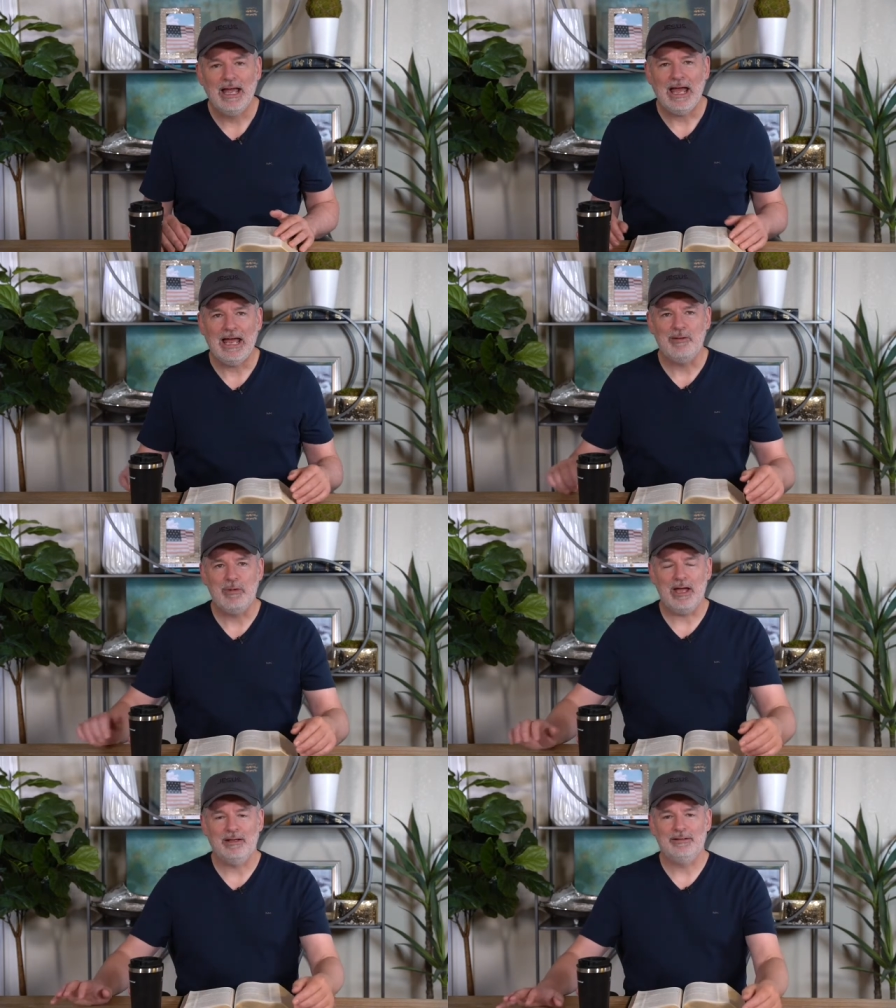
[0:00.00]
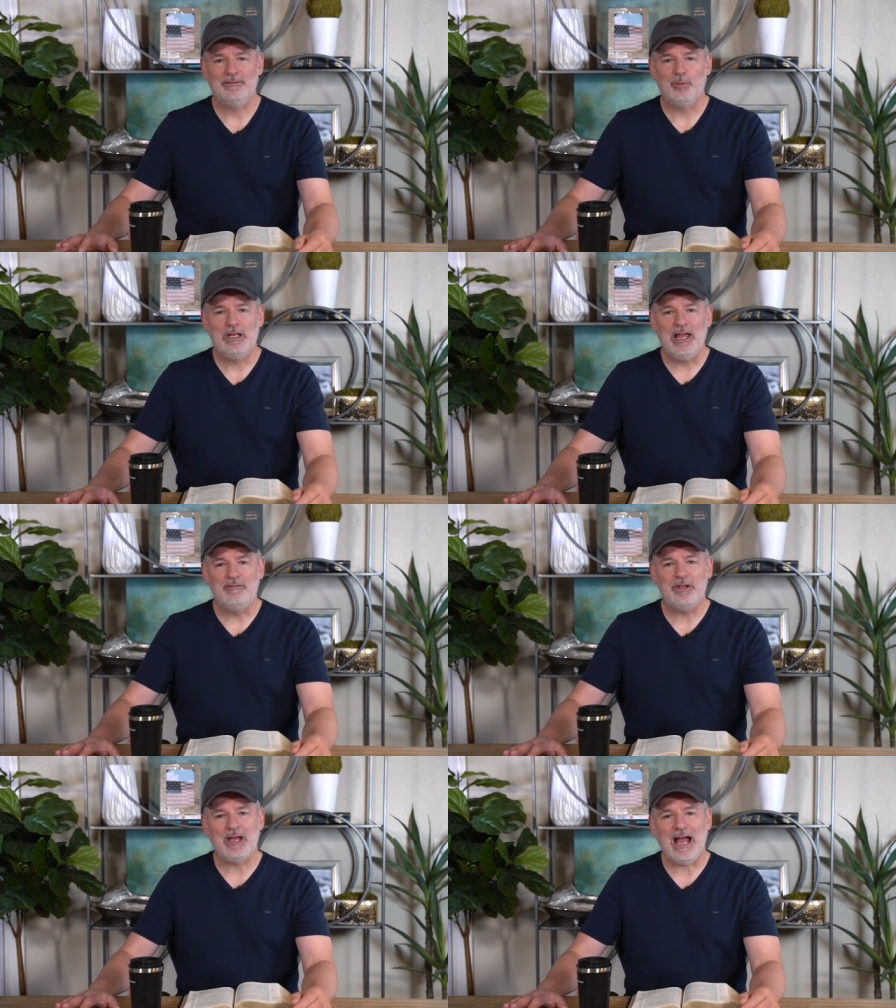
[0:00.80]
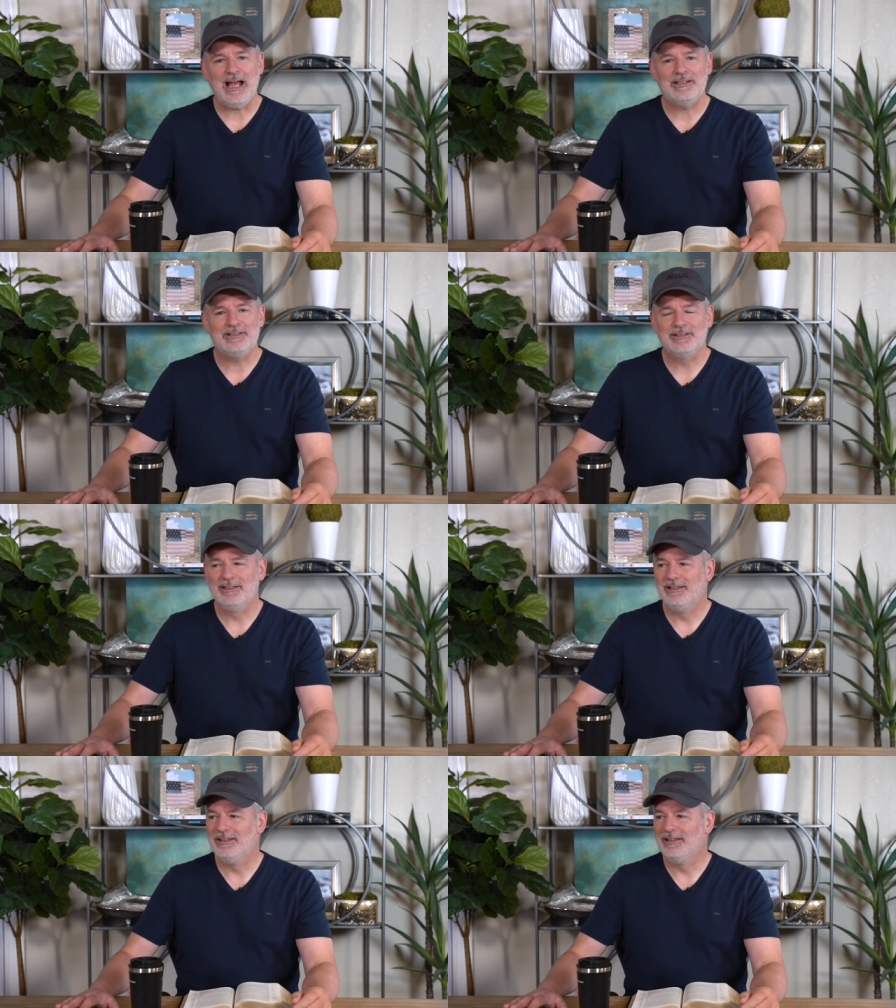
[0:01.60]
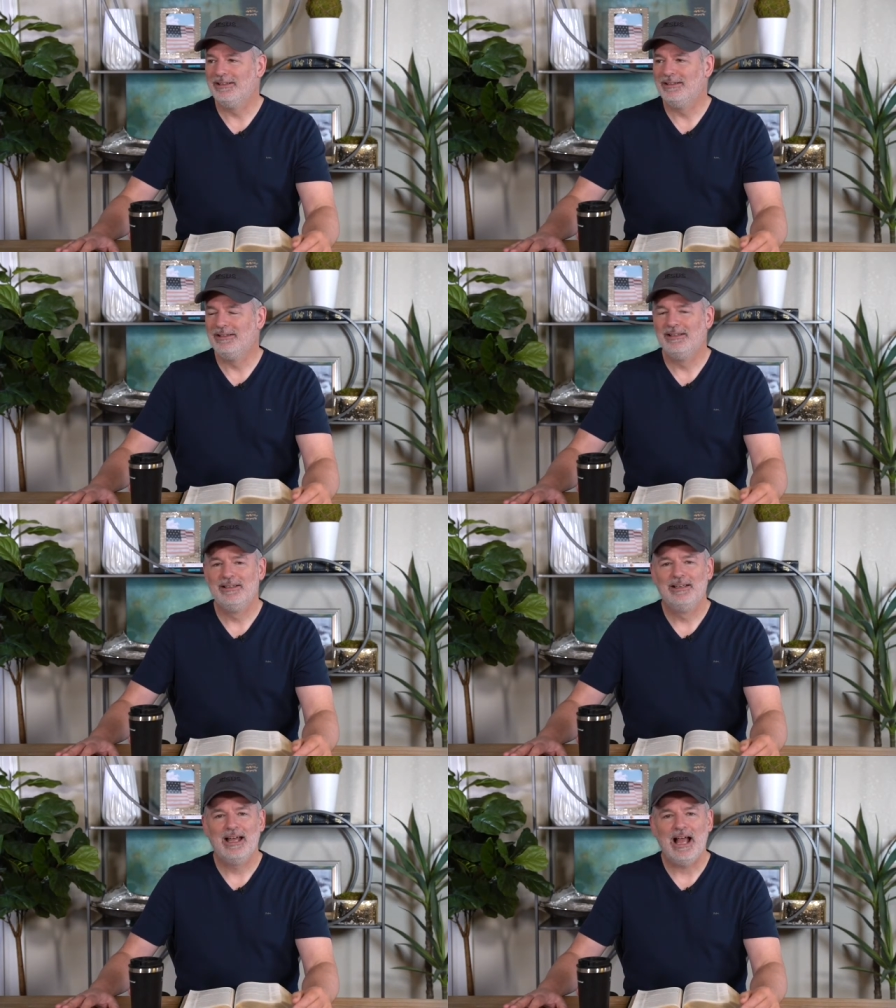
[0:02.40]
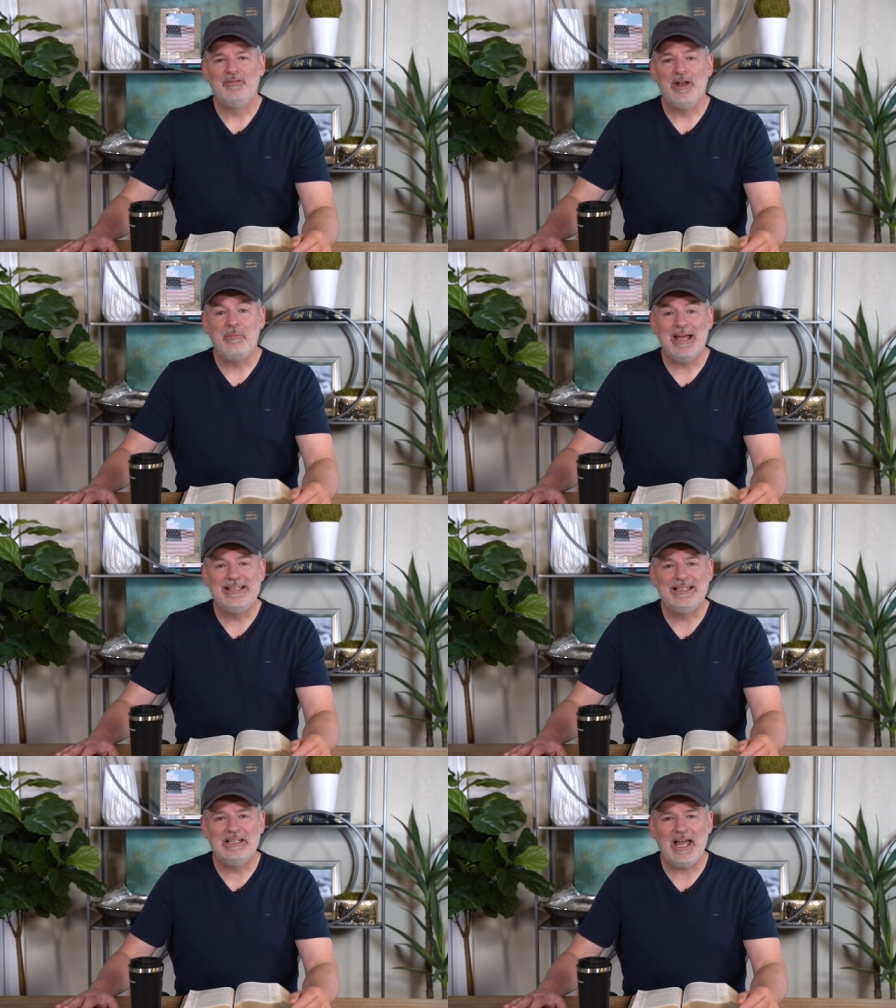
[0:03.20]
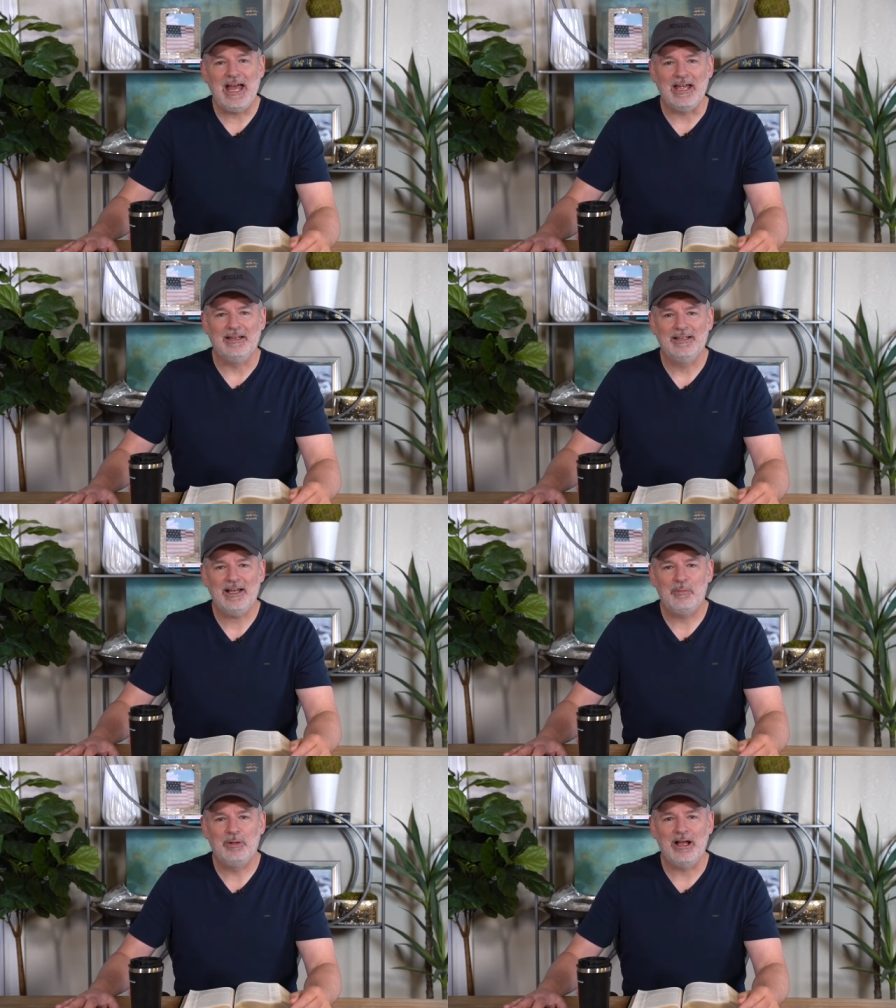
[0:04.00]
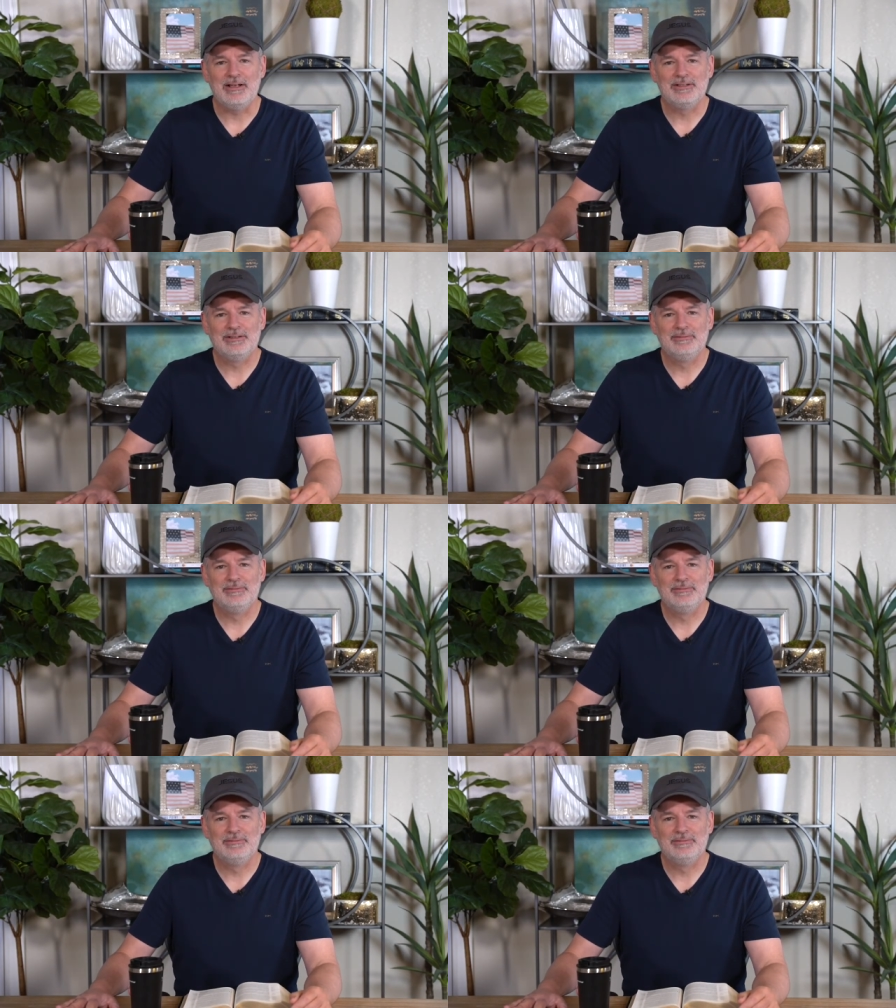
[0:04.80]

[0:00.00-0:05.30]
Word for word: Amen. We love you guys. We love you. Have an amazing day. God bless.